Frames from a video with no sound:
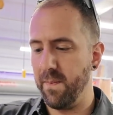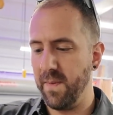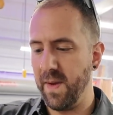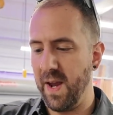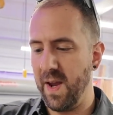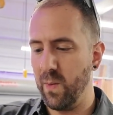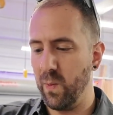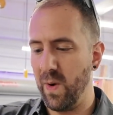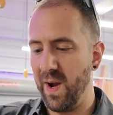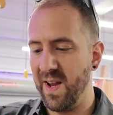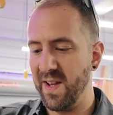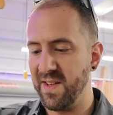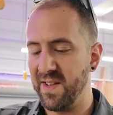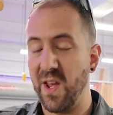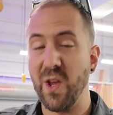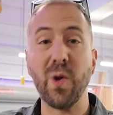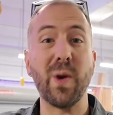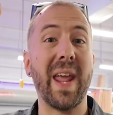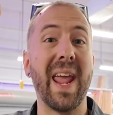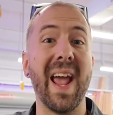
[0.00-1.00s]
in ways that
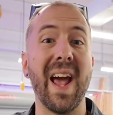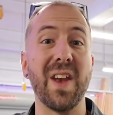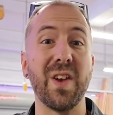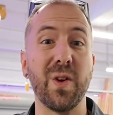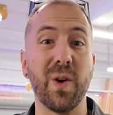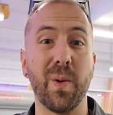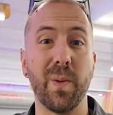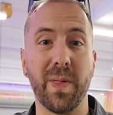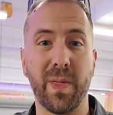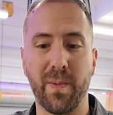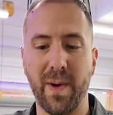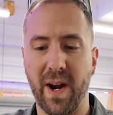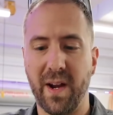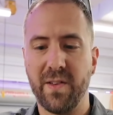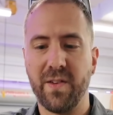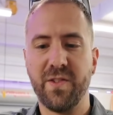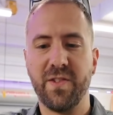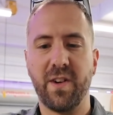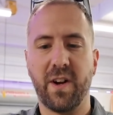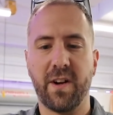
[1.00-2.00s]
you can't do it with
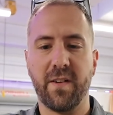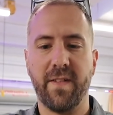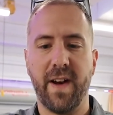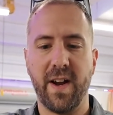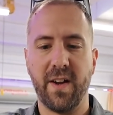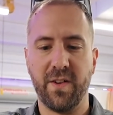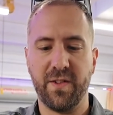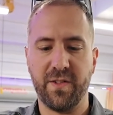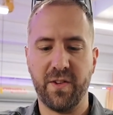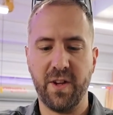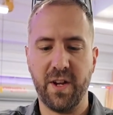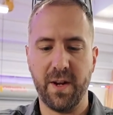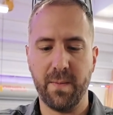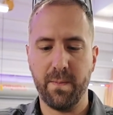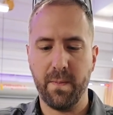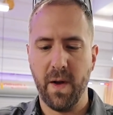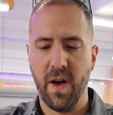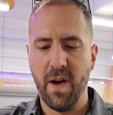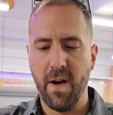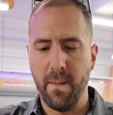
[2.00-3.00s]
regular sticker vinyl. So you could
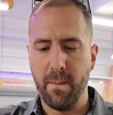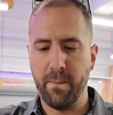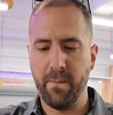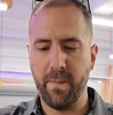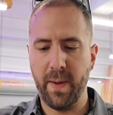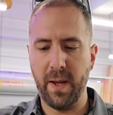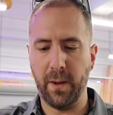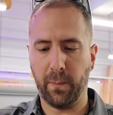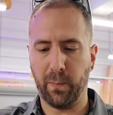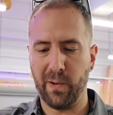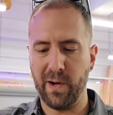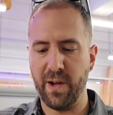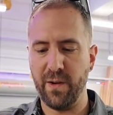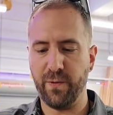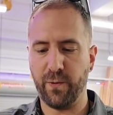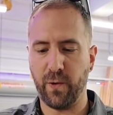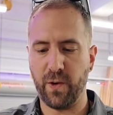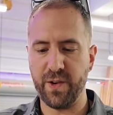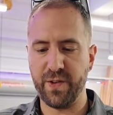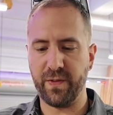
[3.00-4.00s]
peel pretty
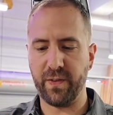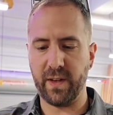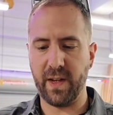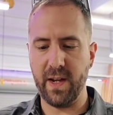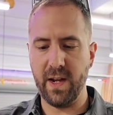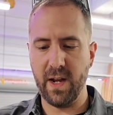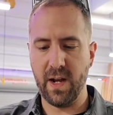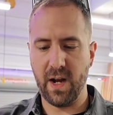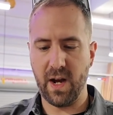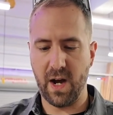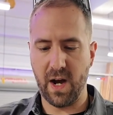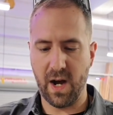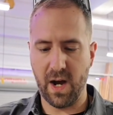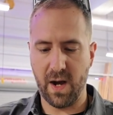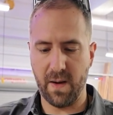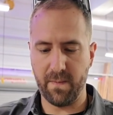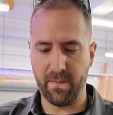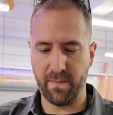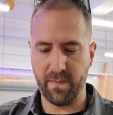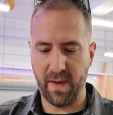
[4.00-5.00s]
forcefully,
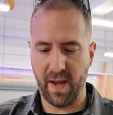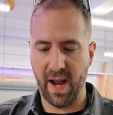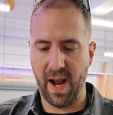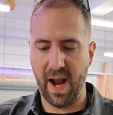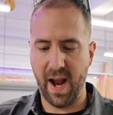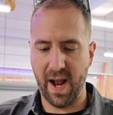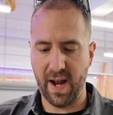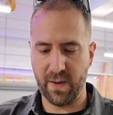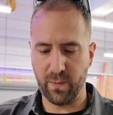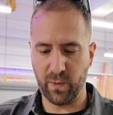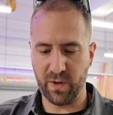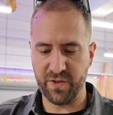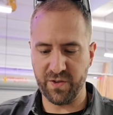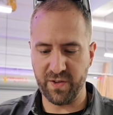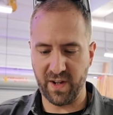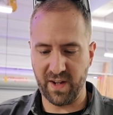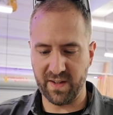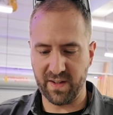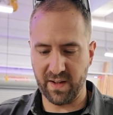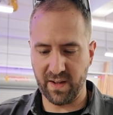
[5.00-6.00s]
and once
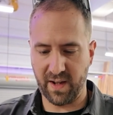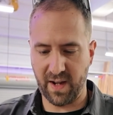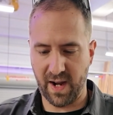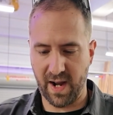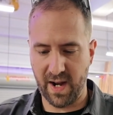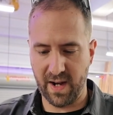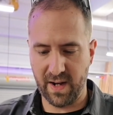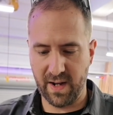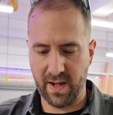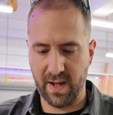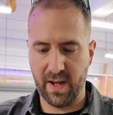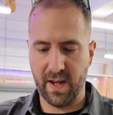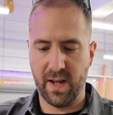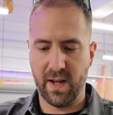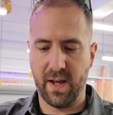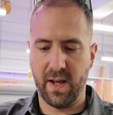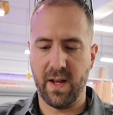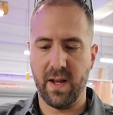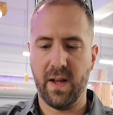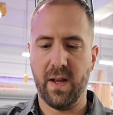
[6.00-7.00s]
you get to the cut,
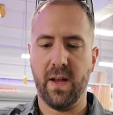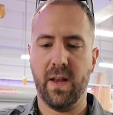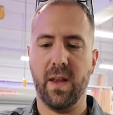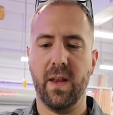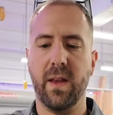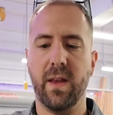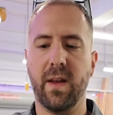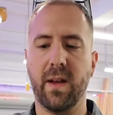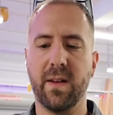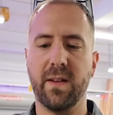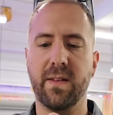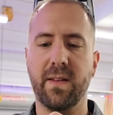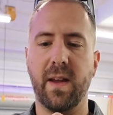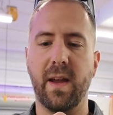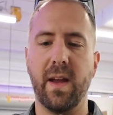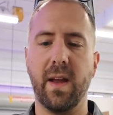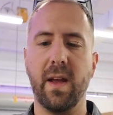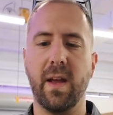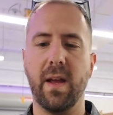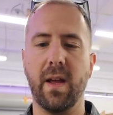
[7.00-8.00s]
you can
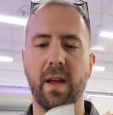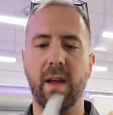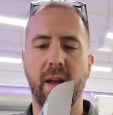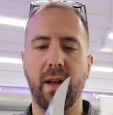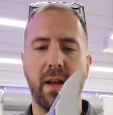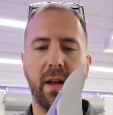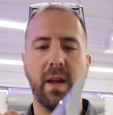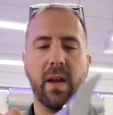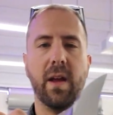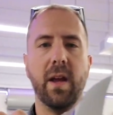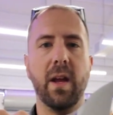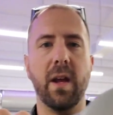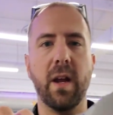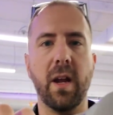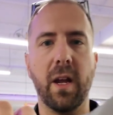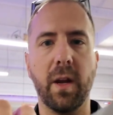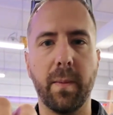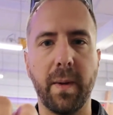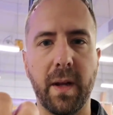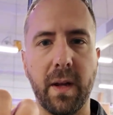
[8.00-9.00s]
see
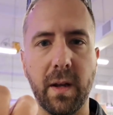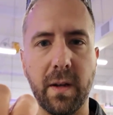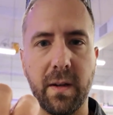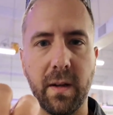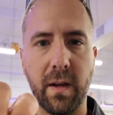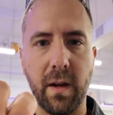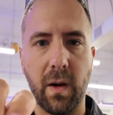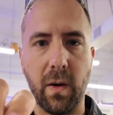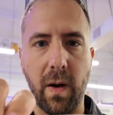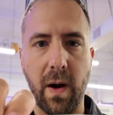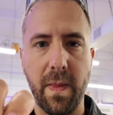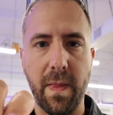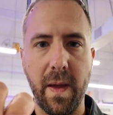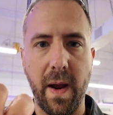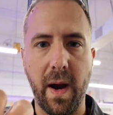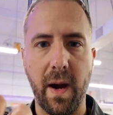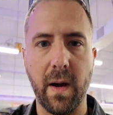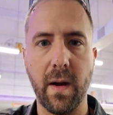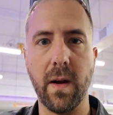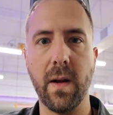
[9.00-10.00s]
it'll be good to go right
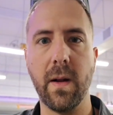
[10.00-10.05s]
there.